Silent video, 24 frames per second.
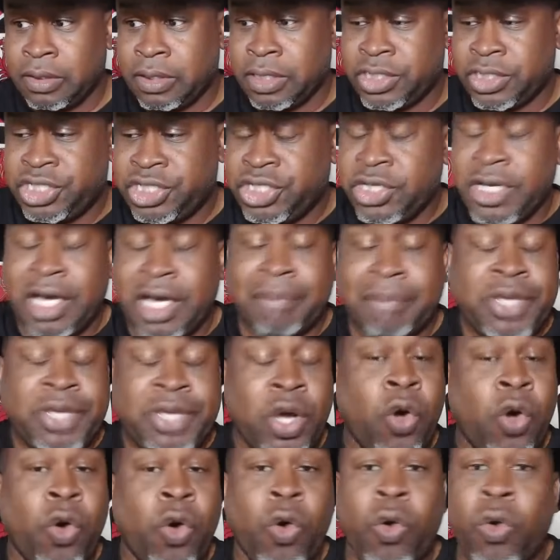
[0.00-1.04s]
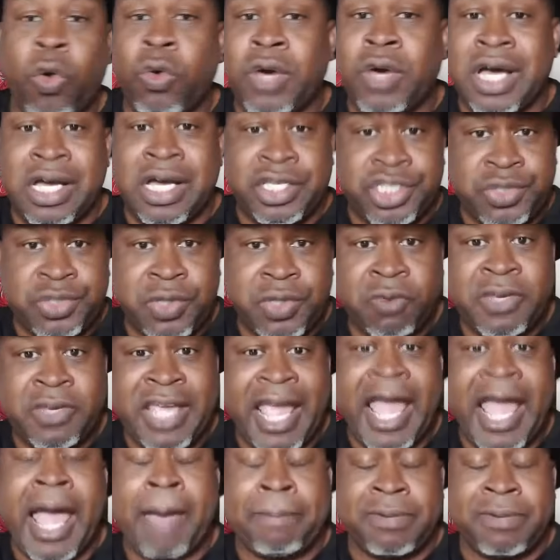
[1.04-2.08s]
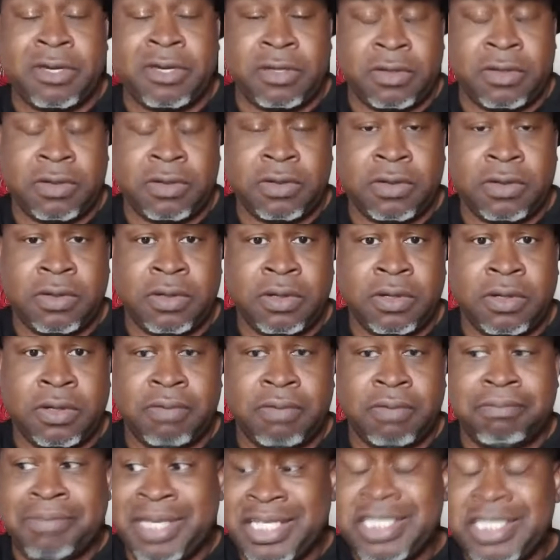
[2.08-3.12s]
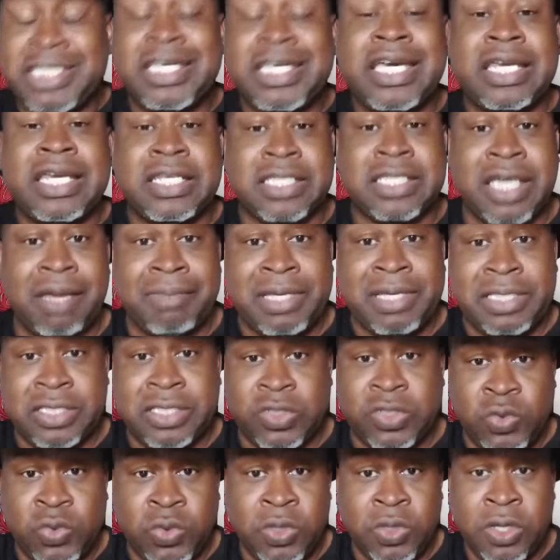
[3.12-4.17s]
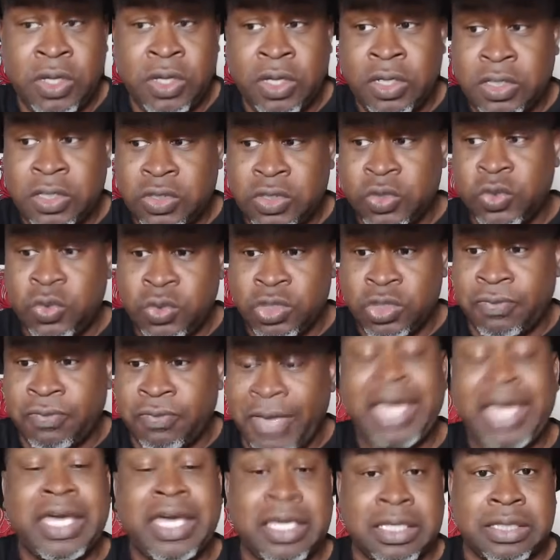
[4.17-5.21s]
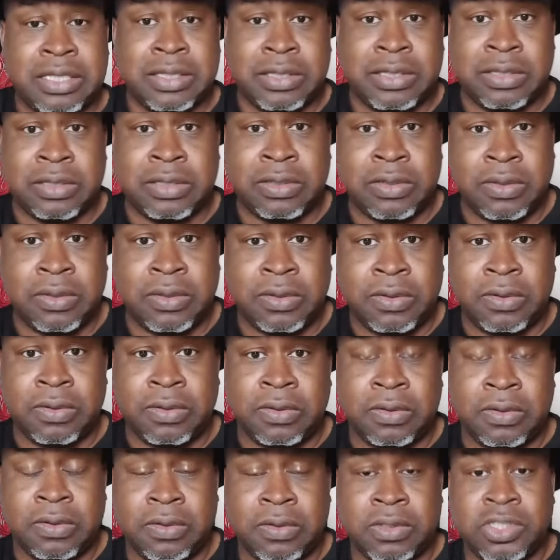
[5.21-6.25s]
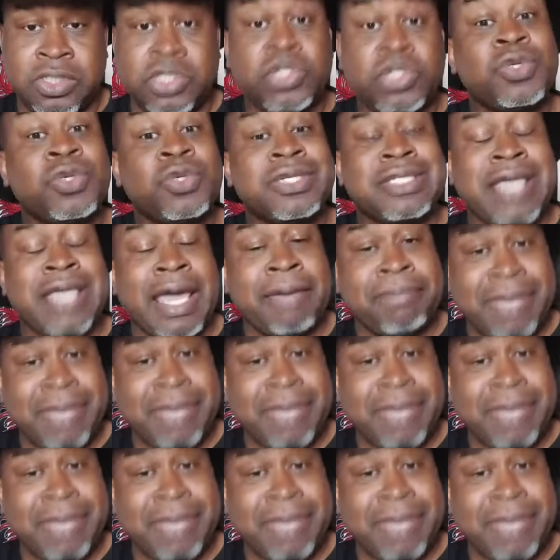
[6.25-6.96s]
Shook up the whole country when that happened. Michigan is coming to Vegas to do the same